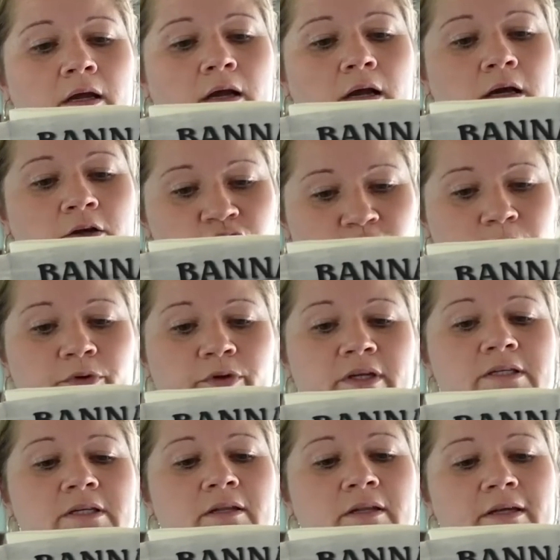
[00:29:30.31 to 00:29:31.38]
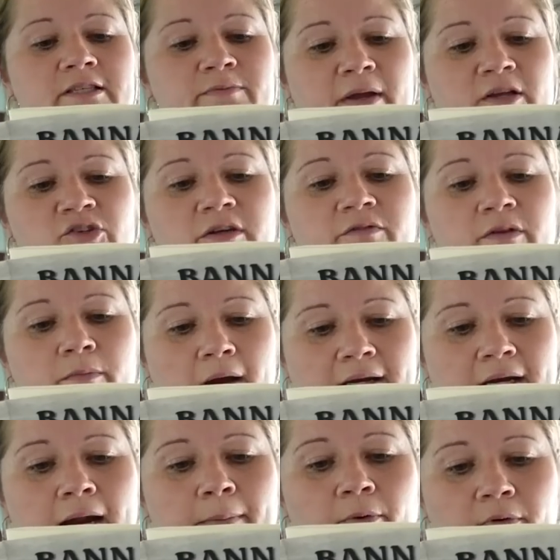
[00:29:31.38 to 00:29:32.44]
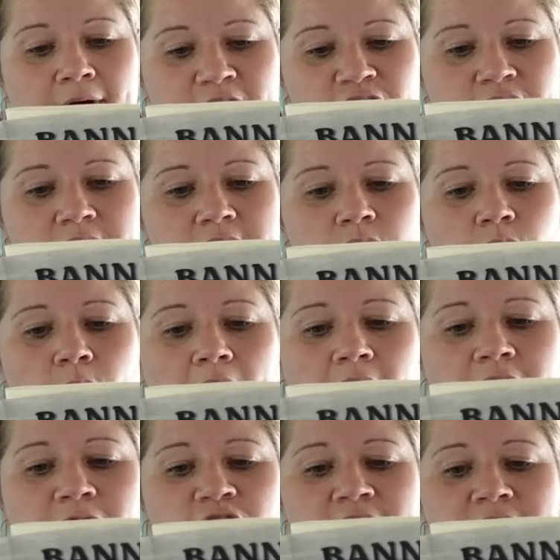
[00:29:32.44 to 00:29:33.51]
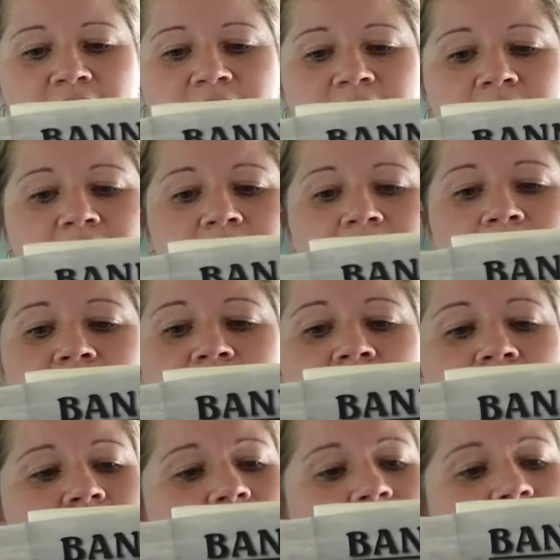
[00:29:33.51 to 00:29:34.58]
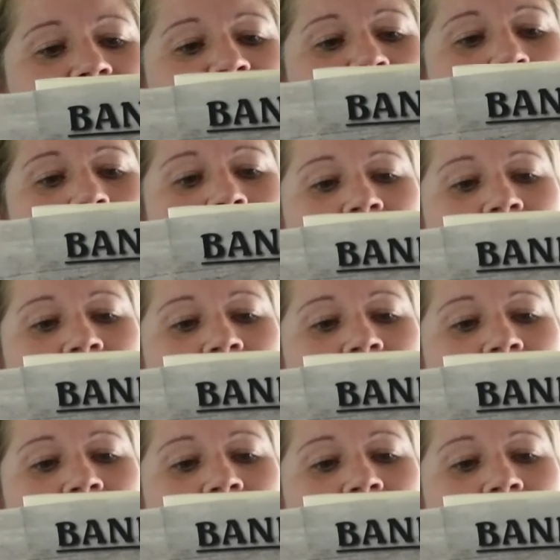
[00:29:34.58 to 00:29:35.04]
contributed to the expansion of the mining operations. While in Virginia City in 1864...